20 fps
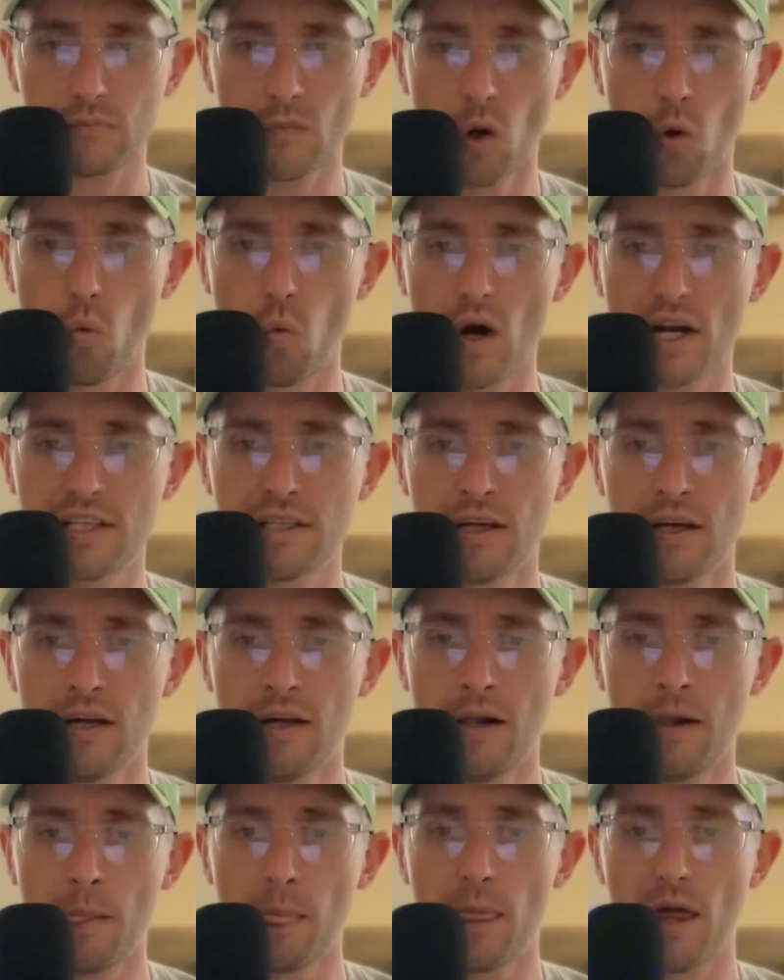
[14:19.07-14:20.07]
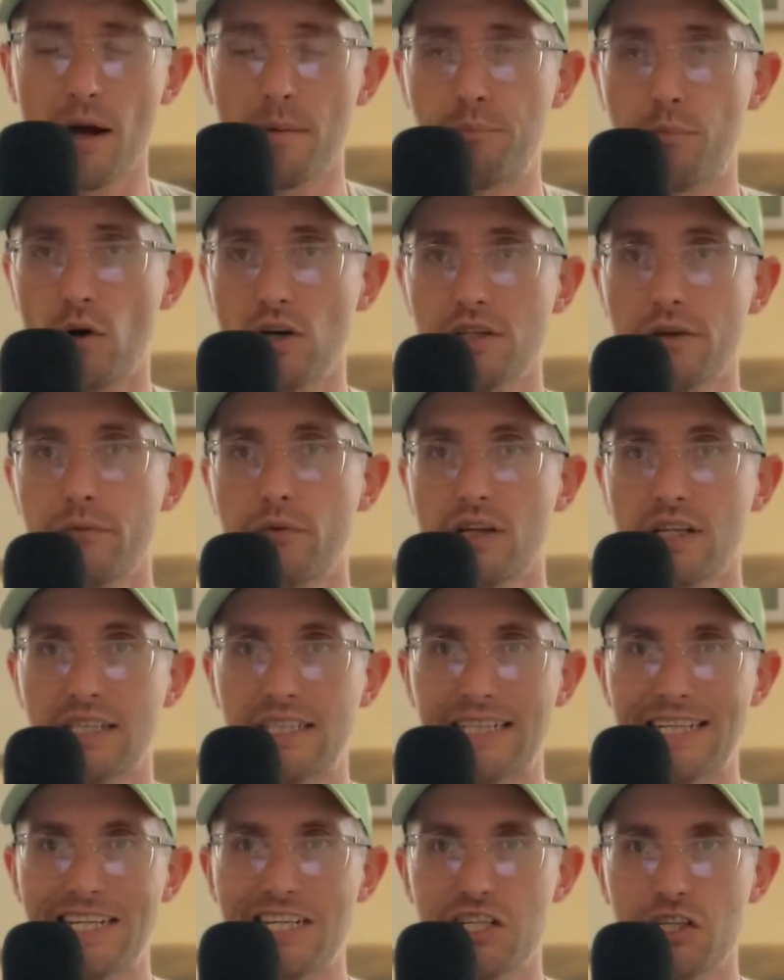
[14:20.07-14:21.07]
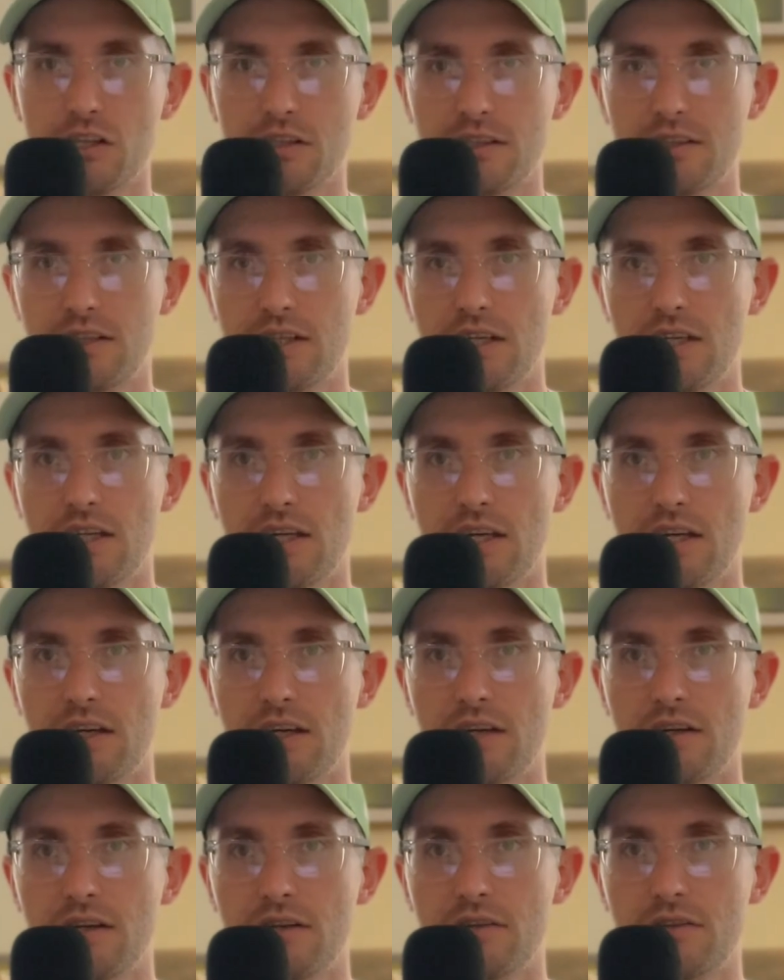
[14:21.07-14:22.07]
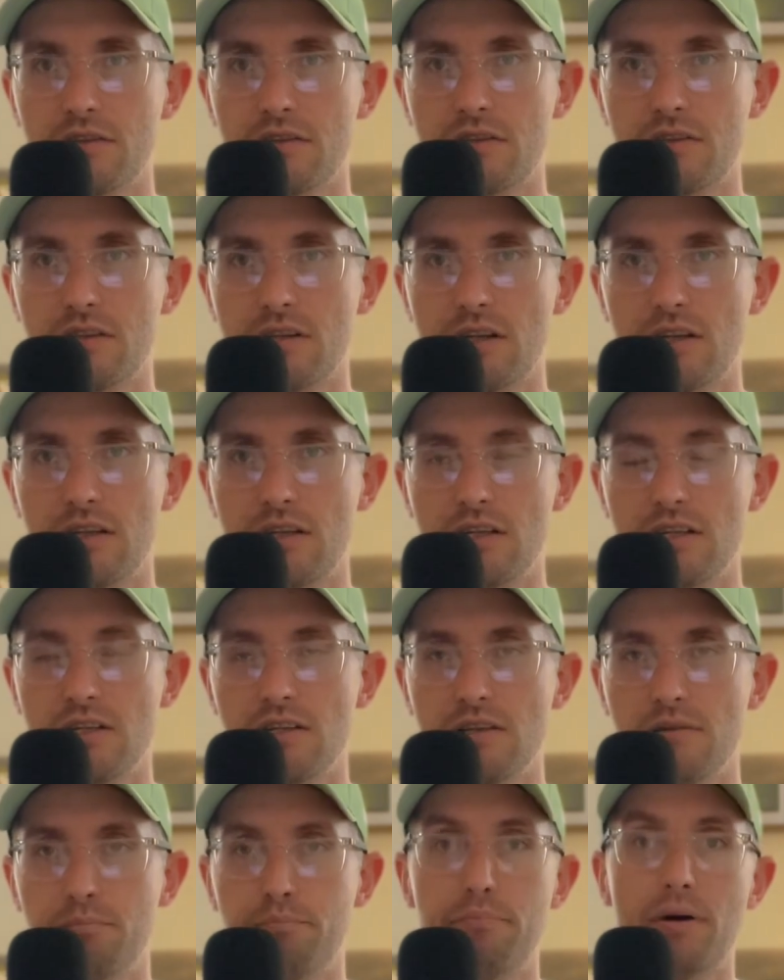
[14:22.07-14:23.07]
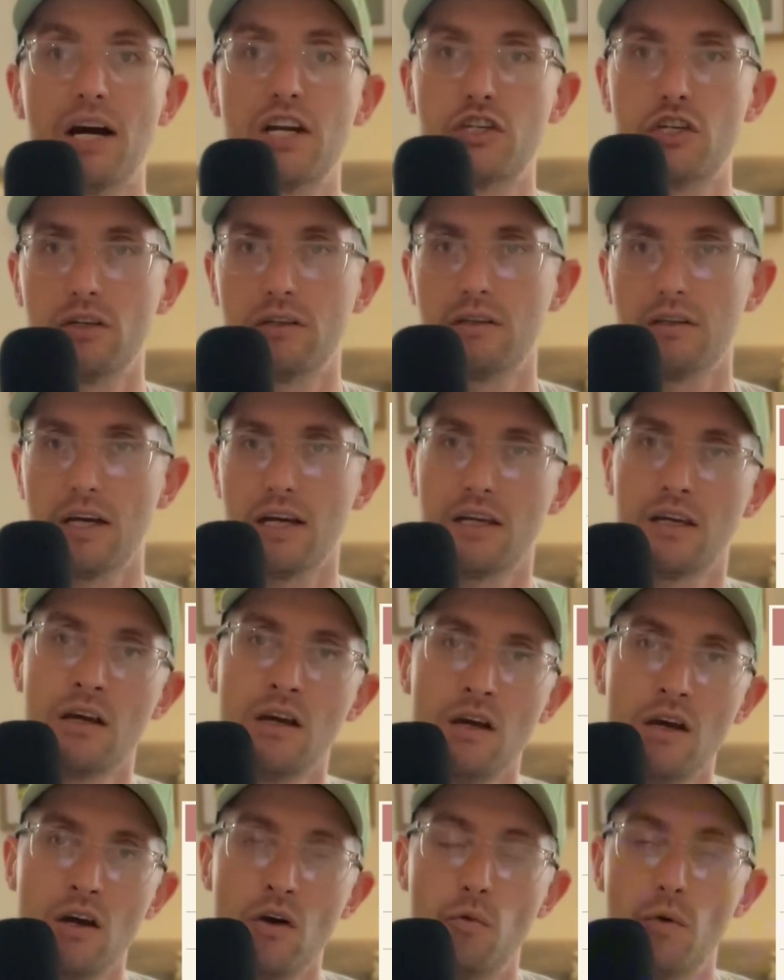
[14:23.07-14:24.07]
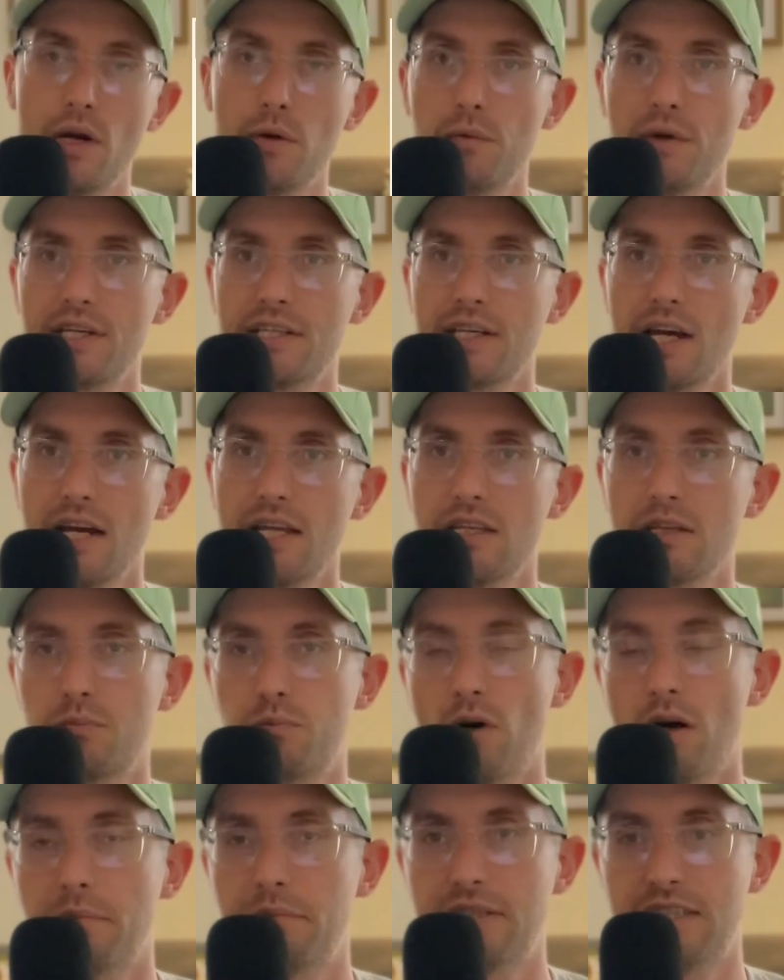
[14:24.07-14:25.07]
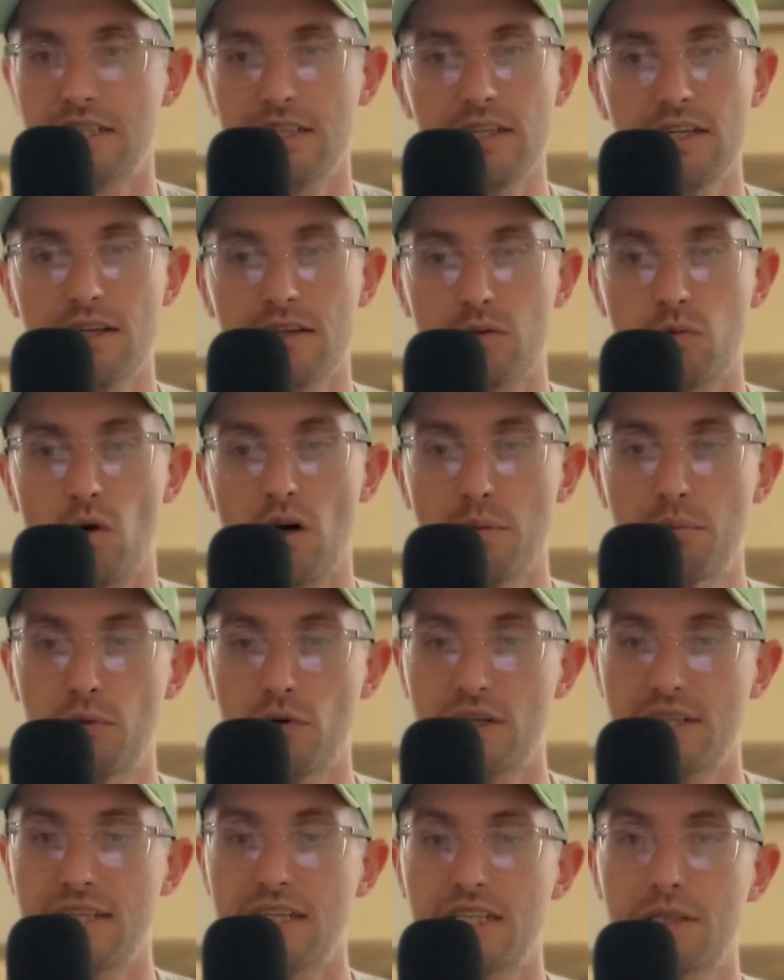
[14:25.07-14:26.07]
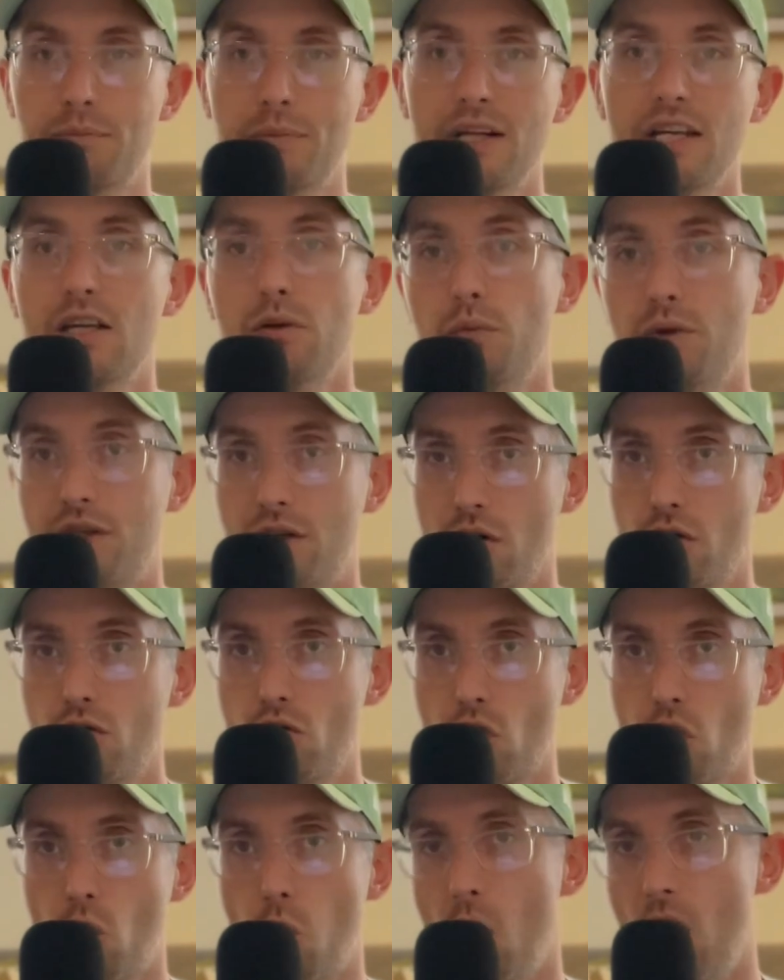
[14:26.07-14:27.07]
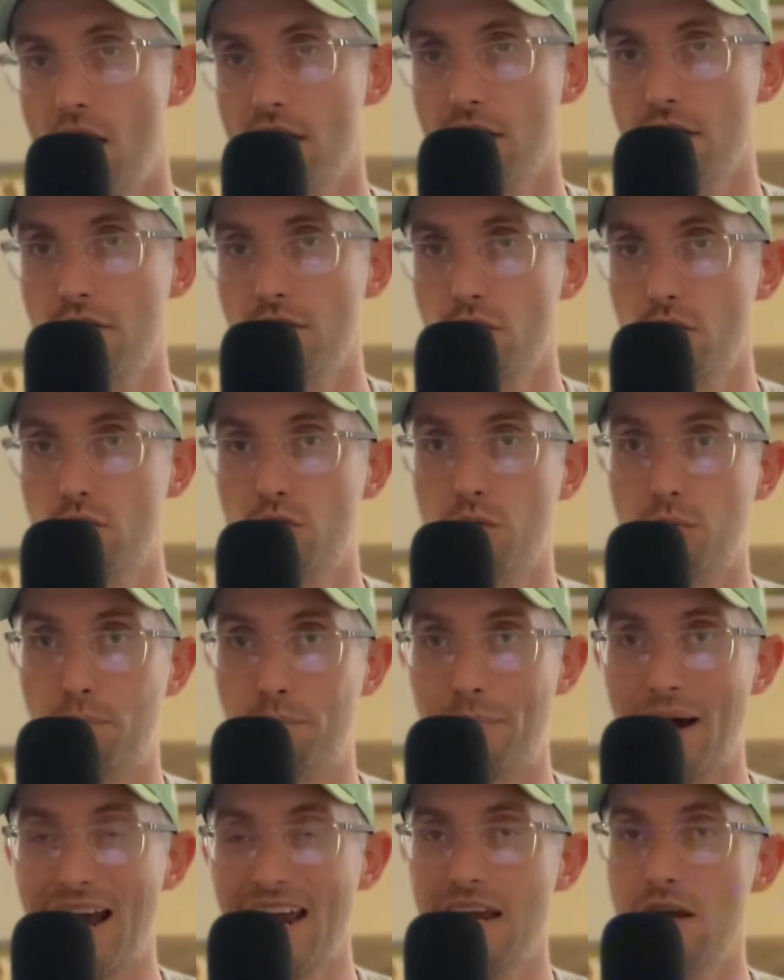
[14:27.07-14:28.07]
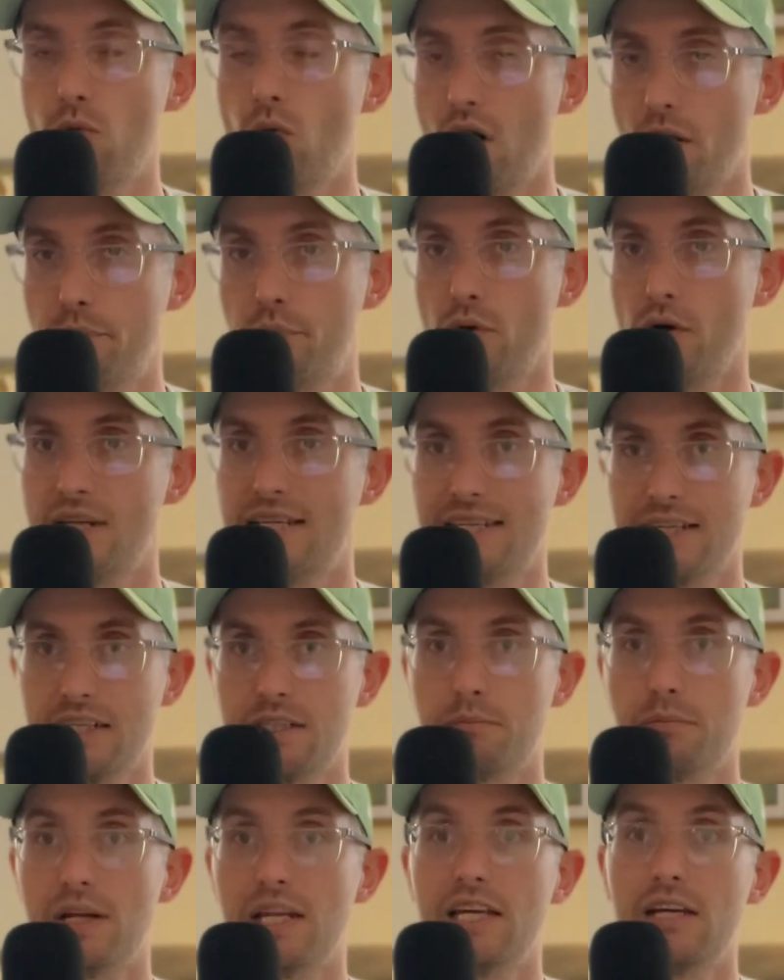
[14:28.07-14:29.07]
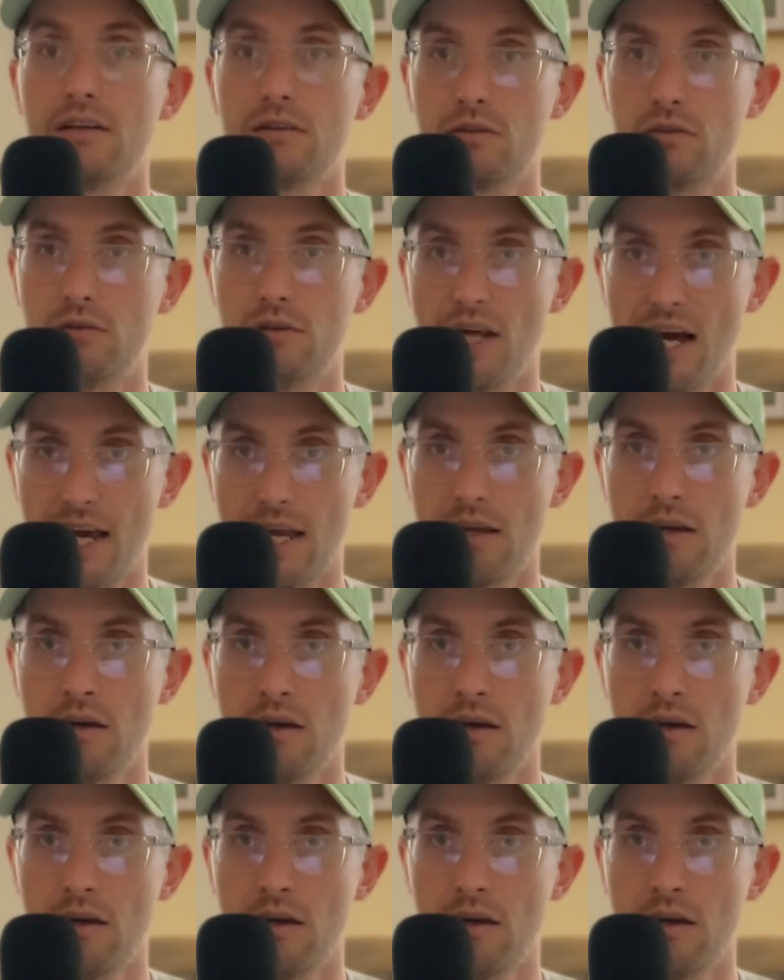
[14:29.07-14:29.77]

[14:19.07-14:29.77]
What a point of contingency is the budget. Like when we say this property is 1.6 million, we don't require you to pay 1.6 million today.